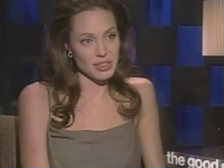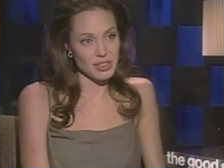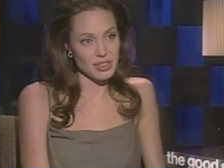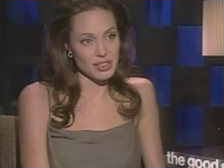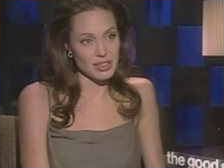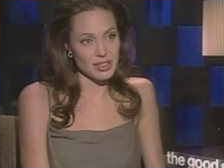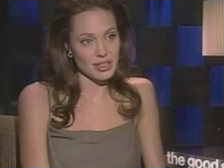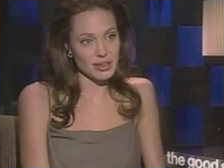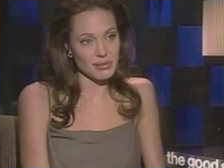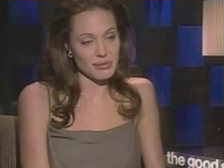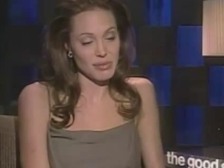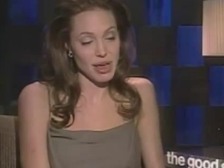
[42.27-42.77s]

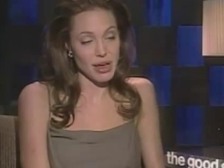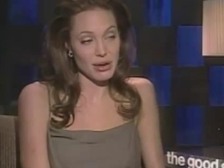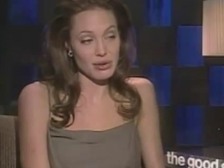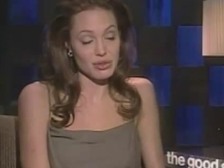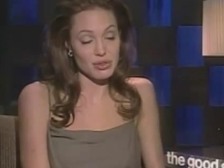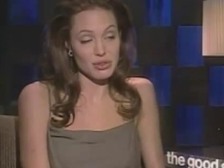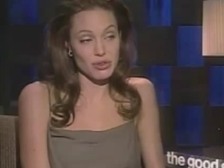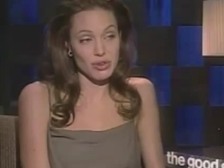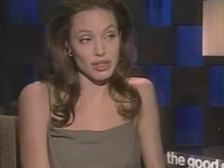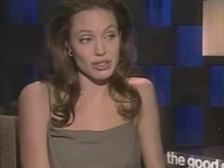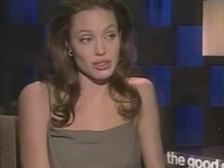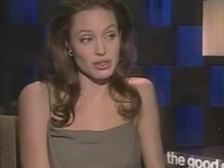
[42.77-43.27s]
and
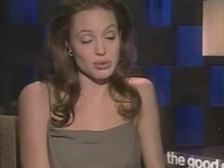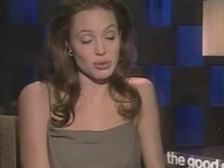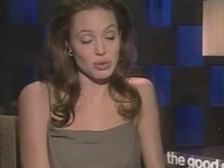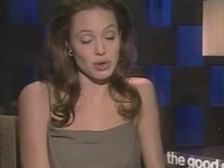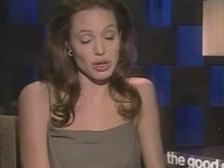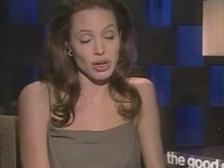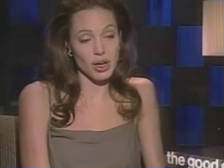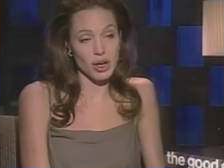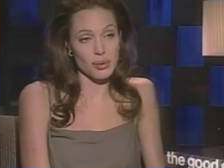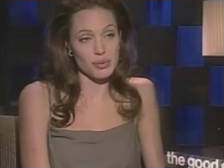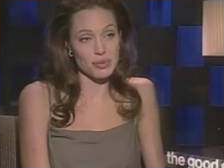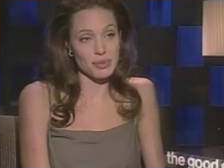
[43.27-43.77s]
Matt was great to
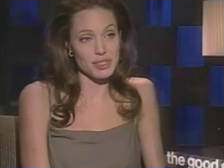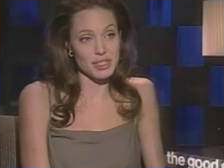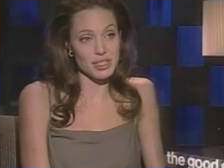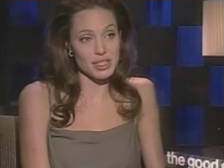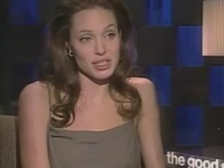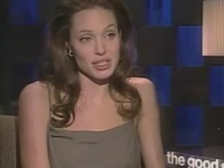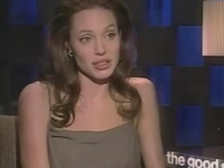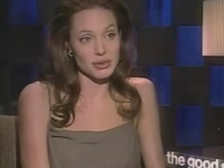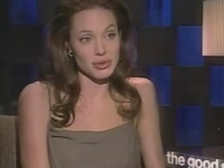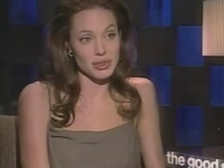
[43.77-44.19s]
work opposite.